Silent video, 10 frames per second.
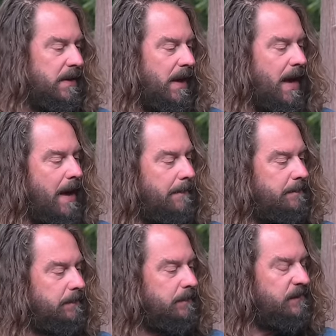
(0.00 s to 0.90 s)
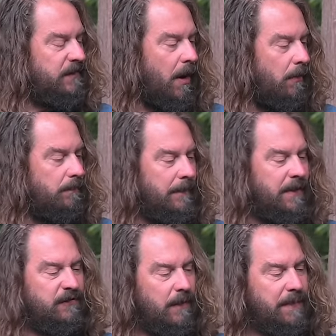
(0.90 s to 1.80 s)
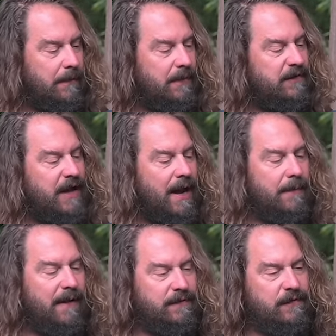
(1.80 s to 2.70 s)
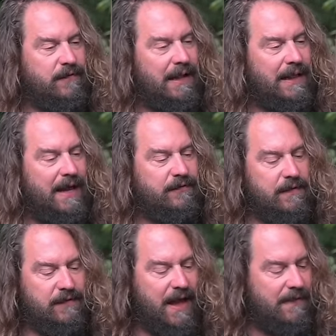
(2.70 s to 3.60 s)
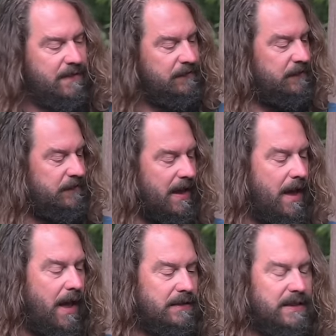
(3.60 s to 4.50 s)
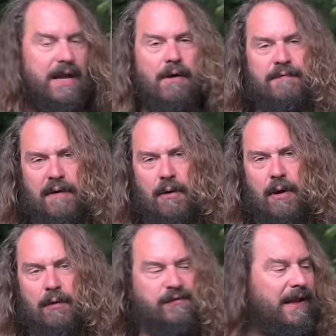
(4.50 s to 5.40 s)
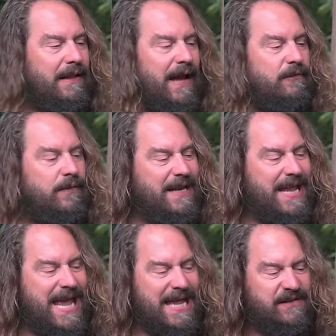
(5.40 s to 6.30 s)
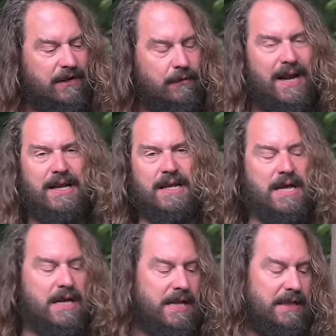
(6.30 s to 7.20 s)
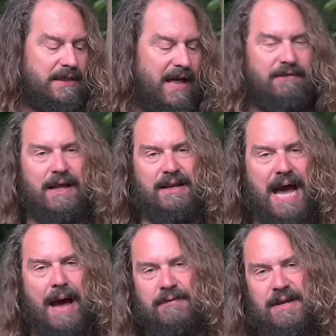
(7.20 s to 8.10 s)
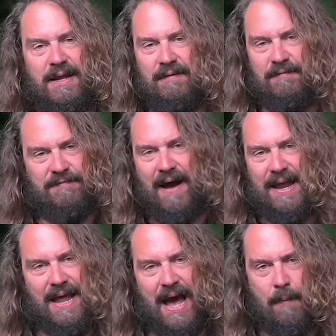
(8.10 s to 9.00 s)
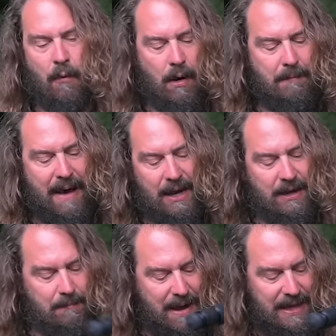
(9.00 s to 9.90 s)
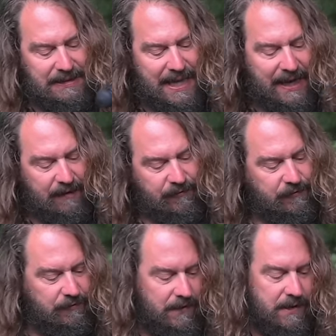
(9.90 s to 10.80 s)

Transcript: Um, So I'm gonna jump in, I'm gonna talk about this set of legs and this head. This is a, a Leofoto set of legs with an integrated leveling adapter. You can find out more about it in my links.